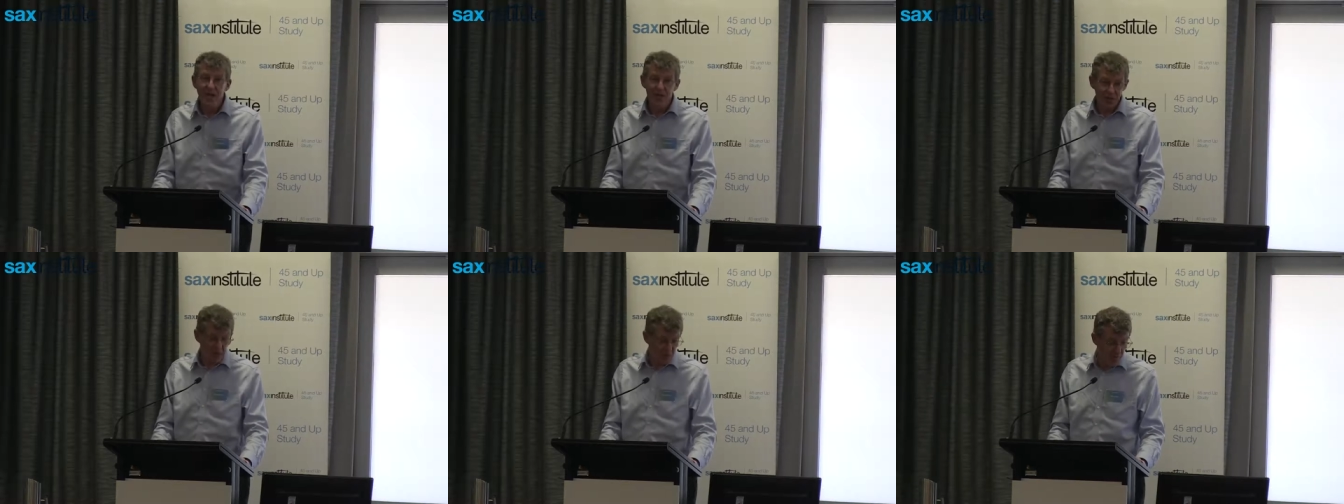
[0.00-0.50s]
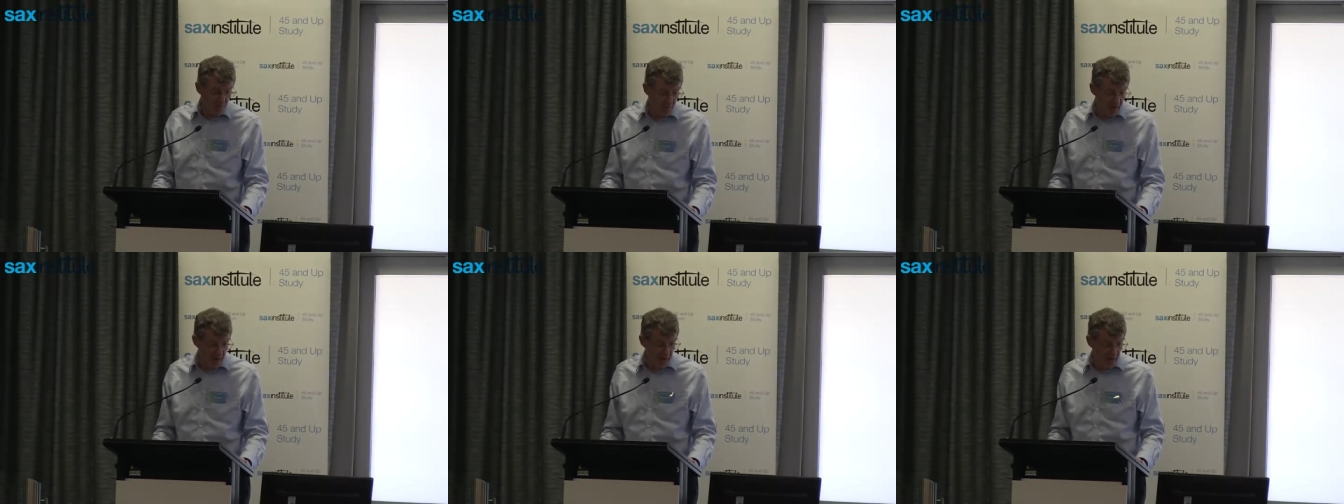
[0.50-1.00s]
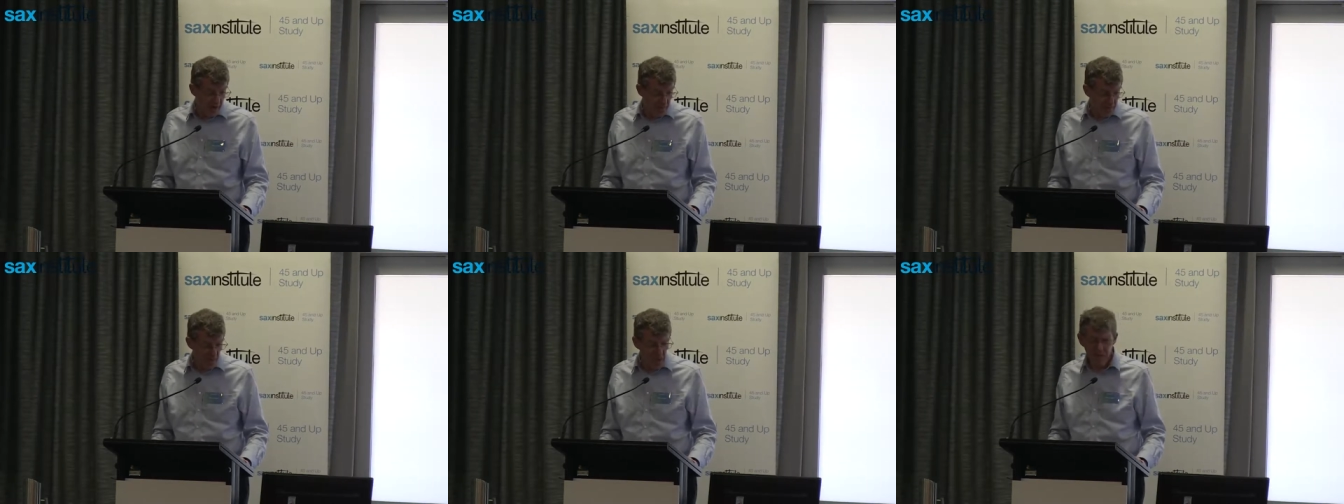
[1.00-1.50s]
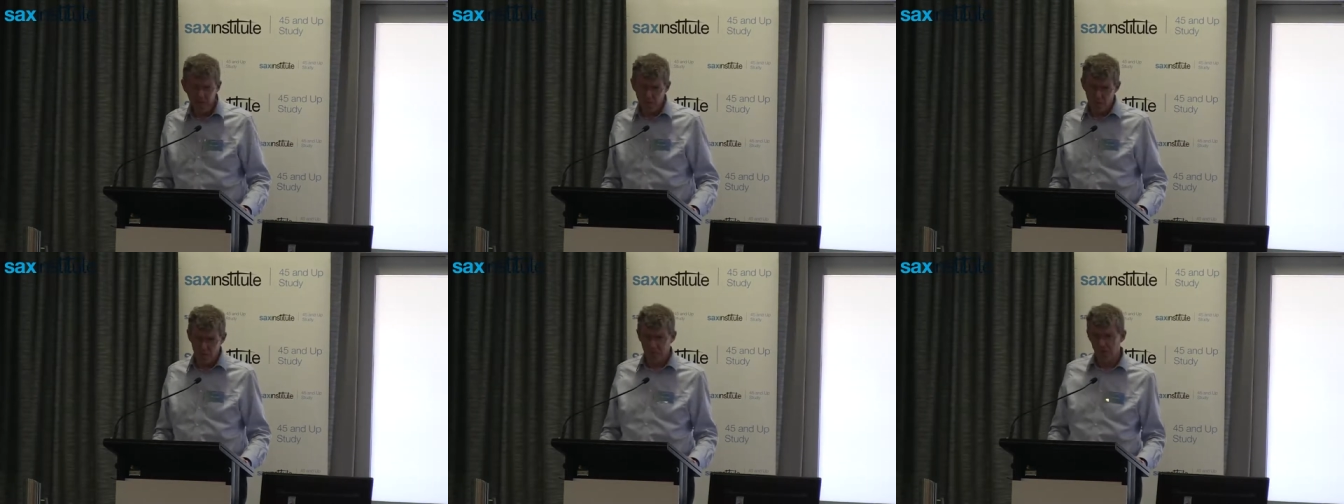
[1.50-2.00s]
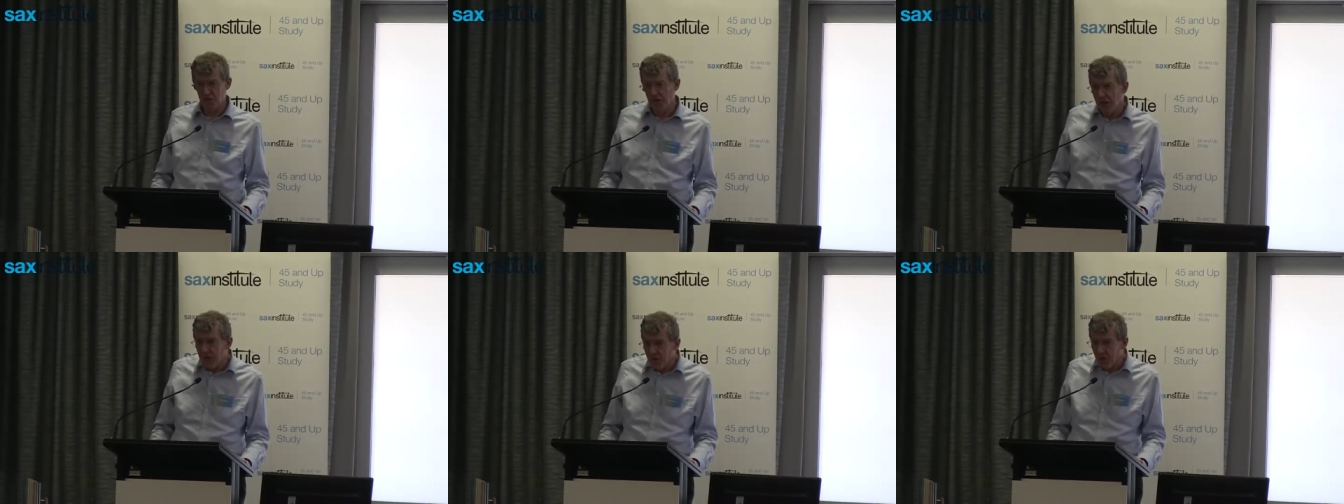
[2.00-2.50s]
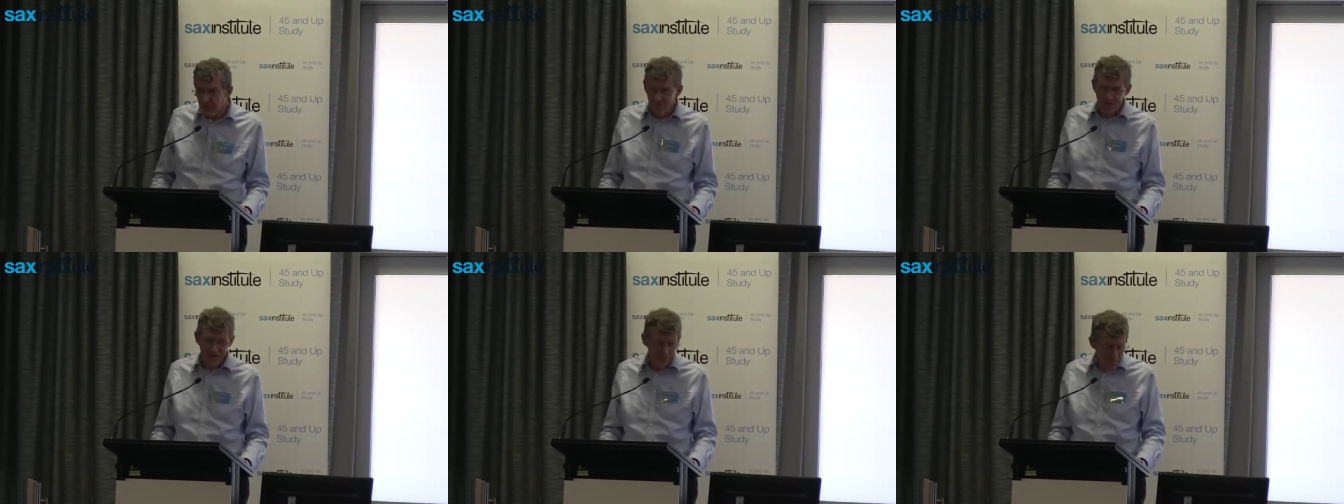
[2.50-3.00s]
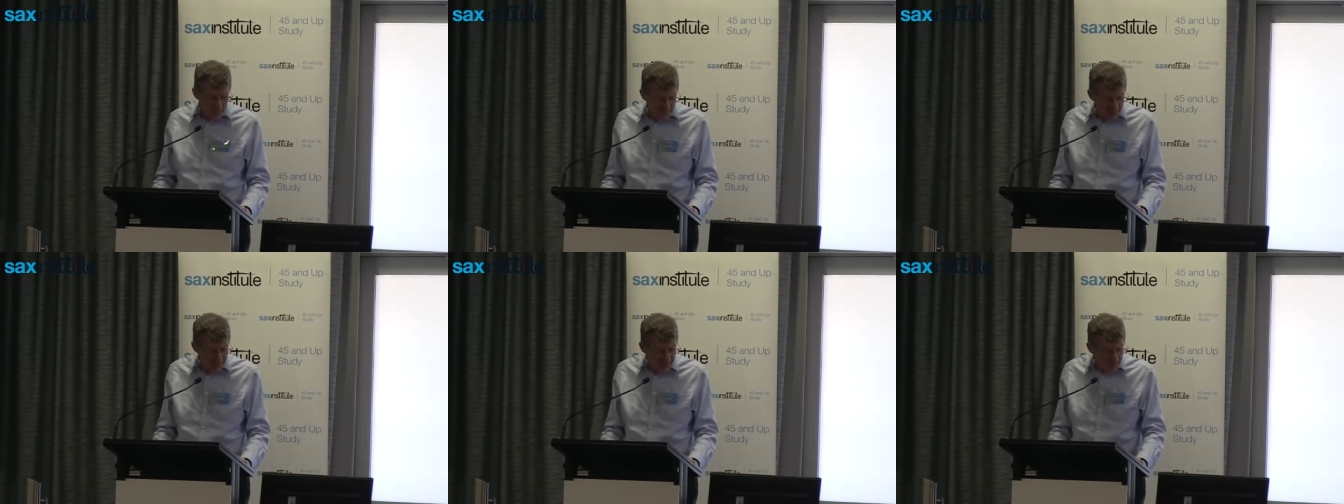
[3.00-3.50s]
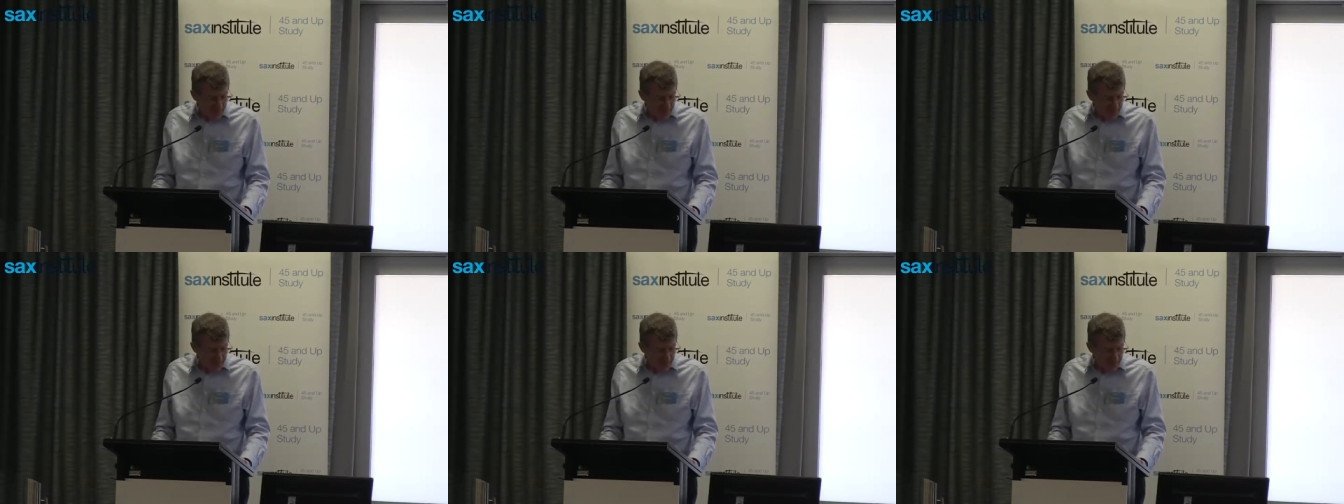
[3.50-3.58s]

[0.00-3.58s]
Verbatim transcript: This one um, I don't particularly recommend.